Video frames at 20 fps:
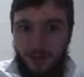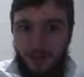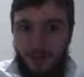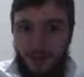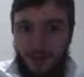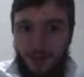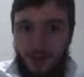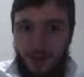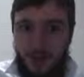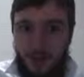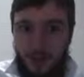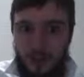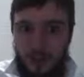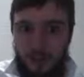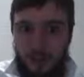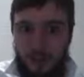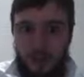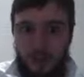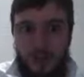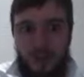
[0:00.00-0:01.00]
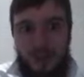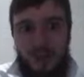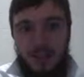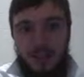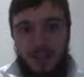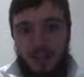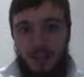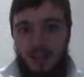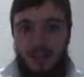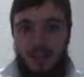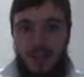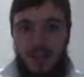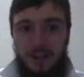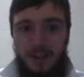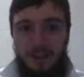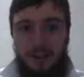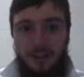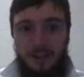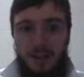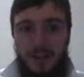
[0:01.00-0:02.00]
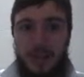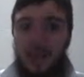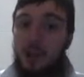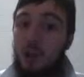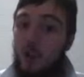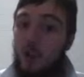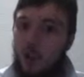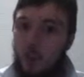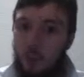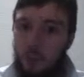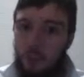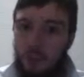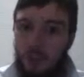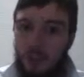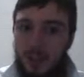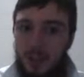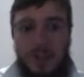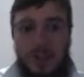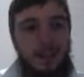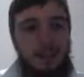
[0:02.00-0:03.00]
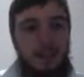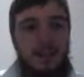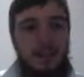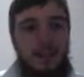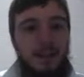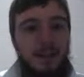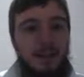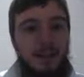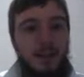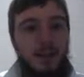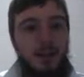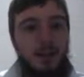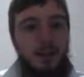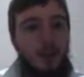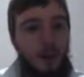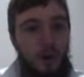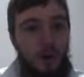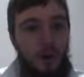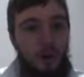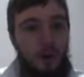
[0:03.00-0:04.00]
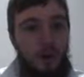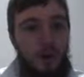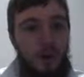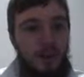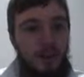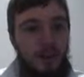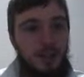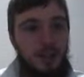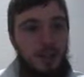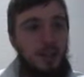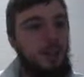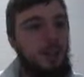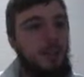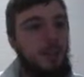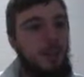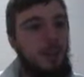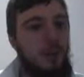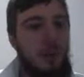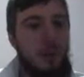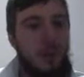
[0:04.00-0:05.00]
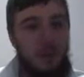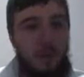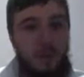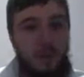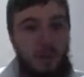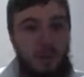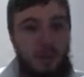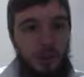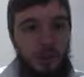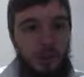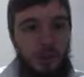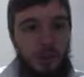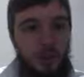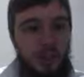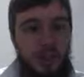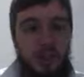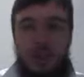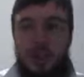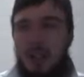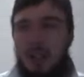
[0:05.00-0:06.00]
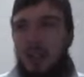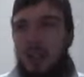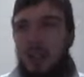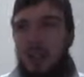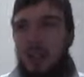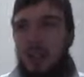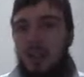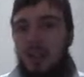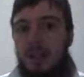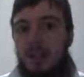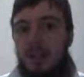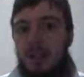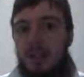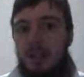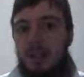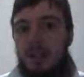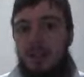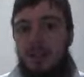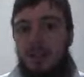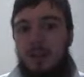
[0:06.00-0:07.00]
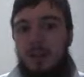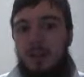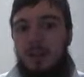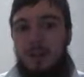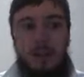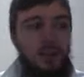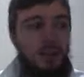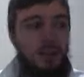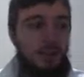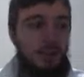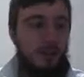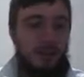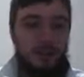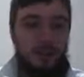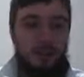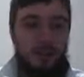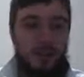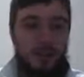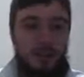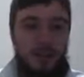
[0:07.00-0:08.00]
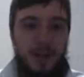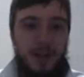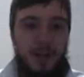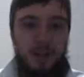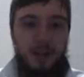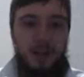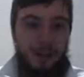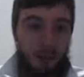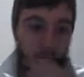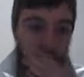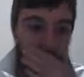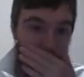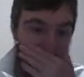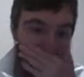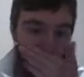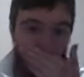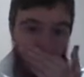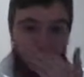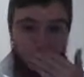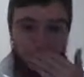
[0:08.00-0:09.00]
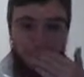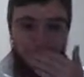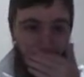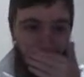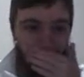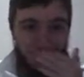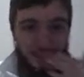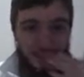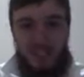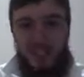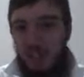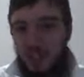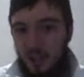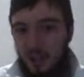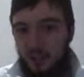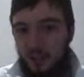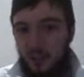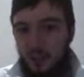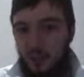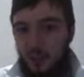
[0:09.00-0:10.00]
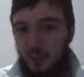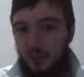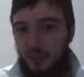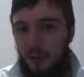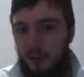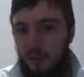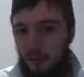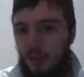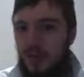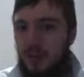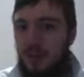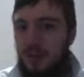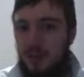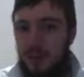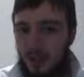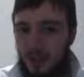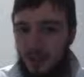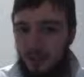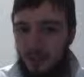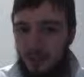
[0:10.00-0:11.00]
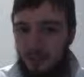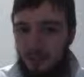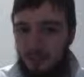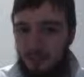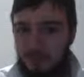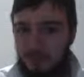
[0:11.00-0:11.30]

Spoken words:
into the trunk. He takes the man home. He lays out a tarp. He puts the man on the tarp. He picks out some trash bags and some cinder blocks. He cuts the person's body up